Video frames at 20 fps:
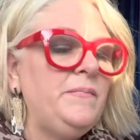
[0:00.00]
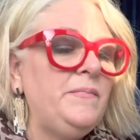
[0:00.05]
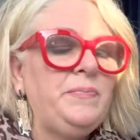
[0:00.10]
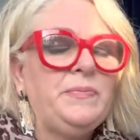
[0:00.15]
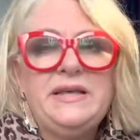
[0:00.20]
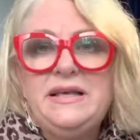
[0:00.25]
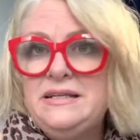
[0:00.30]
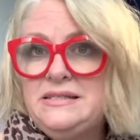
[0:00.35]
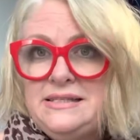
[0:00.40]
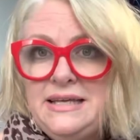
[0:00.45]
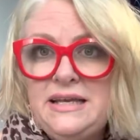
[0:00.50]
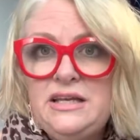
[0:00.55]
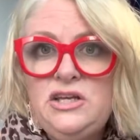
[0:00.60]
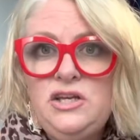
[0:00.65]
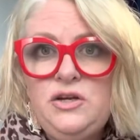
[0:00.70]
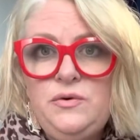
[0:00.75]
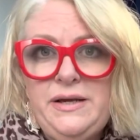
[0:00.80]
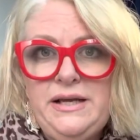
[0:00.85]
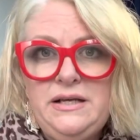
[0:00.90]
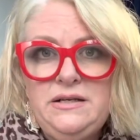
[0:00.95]

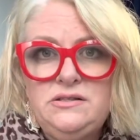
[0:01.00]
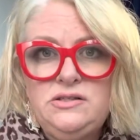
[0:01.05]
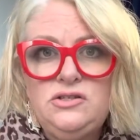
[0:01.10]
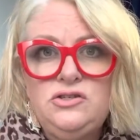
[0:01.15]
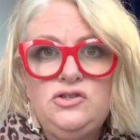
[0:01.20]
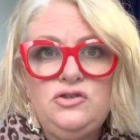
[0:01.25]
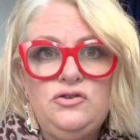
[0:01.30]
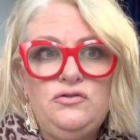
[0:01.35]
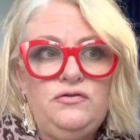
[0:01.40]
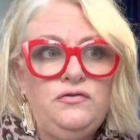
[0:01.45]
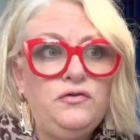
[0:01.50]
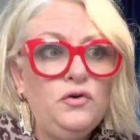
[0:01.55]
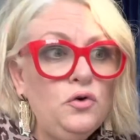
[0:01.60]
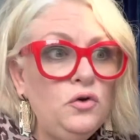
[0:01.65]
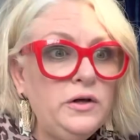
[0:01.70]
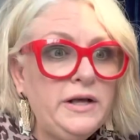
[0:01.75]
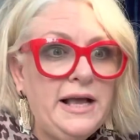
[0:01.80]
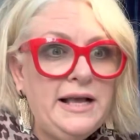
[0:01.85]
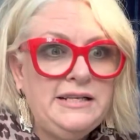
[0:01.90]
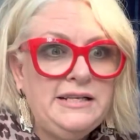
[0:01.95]
continuing to do
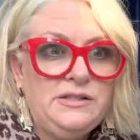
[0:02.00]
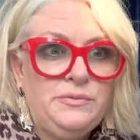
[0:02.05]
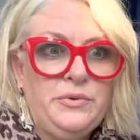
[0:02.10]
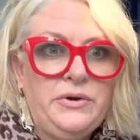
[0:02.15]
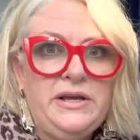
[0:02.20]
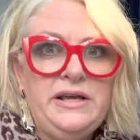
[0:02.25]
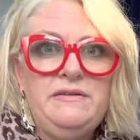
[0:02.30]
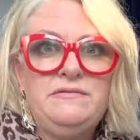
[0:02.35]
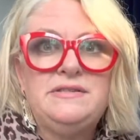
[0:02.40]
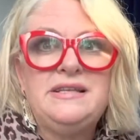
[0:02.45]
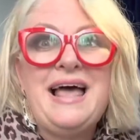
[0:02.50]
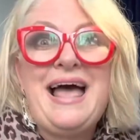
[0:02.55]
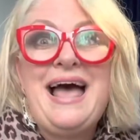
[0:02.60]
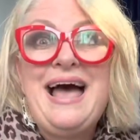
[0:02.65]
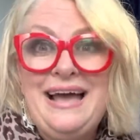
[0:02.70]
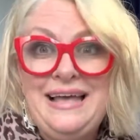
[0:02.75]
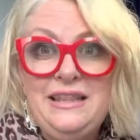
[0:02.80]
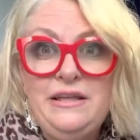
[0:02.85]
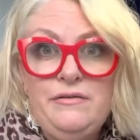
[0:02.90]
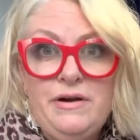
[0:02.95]
full case briefs,
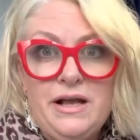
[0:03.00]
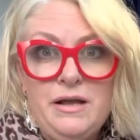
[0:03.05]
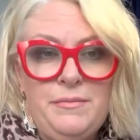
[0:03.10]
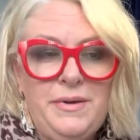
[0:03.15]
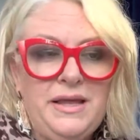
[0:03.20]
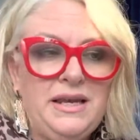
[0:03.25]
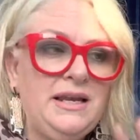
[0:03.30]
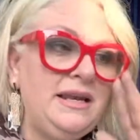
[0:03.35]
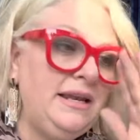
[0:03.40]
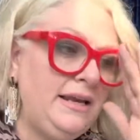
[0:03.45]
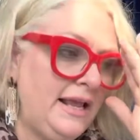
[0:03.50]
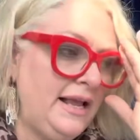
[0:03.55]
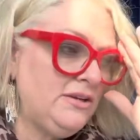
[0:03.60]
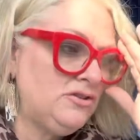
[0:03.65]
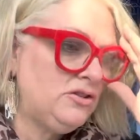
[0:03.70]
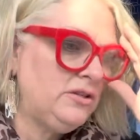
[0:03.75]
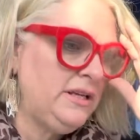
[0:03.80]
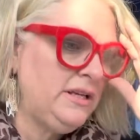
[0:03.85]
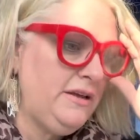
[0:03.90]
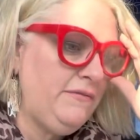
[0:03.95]
highly recommended. And
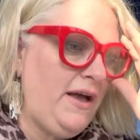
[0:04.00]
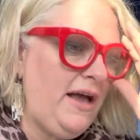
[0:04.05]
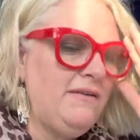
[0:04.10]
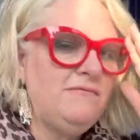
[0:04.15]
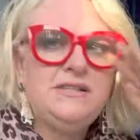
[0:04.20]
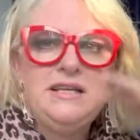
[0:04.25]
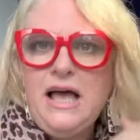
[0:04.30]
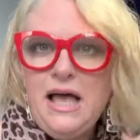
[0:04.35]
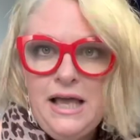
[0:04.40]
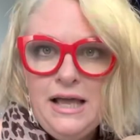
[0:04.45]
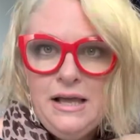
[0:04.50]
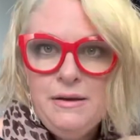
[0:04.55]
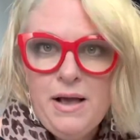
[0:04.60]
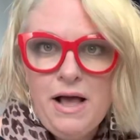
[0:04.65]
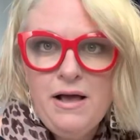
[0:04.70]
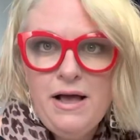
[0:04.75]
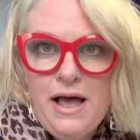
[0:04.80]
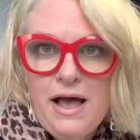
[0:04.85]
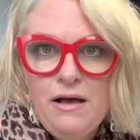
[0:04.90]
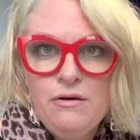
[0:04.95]
actually, if I have time,
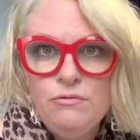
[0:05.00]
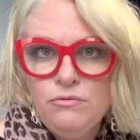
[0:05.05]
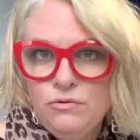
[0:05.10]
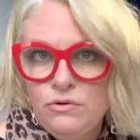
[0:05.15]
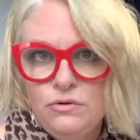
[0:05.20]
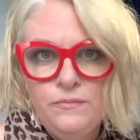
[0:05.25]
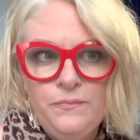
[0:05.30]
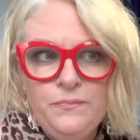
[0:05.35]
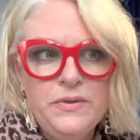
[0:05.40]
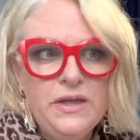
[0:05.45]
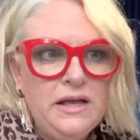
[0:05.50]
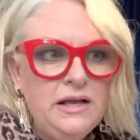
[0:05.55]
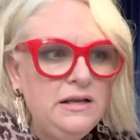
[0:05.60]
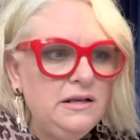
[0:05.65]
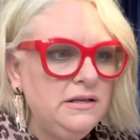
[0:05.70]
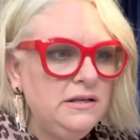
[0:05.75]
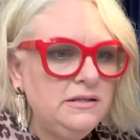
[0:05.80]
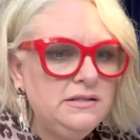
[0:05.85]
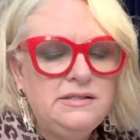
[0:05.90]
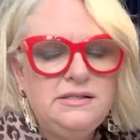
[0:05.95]
I will
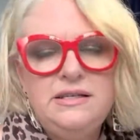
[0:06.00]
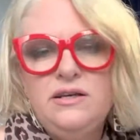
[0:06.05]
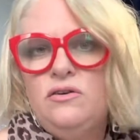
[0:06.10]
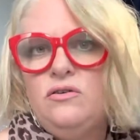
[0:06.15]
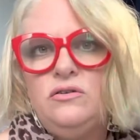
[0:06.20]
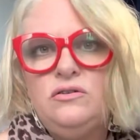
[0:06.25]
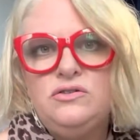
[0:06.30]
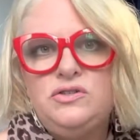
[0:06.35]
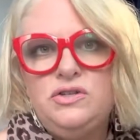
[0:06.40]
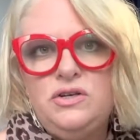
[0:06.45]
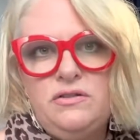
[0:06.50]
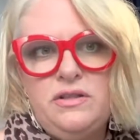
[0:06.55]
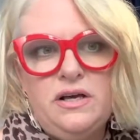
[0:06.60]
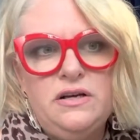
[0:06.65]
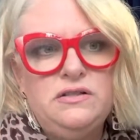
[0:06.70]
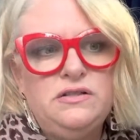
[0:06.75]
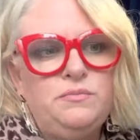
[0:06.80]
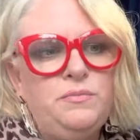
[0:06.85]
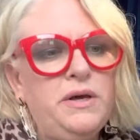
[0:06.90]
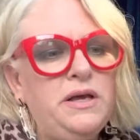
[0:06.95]
still do
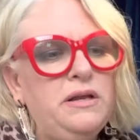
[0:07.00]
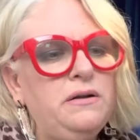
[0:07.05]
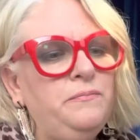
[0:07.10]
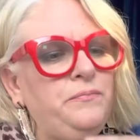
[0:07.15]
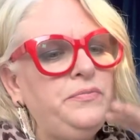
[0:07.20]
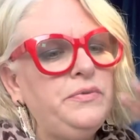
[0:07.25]
those. But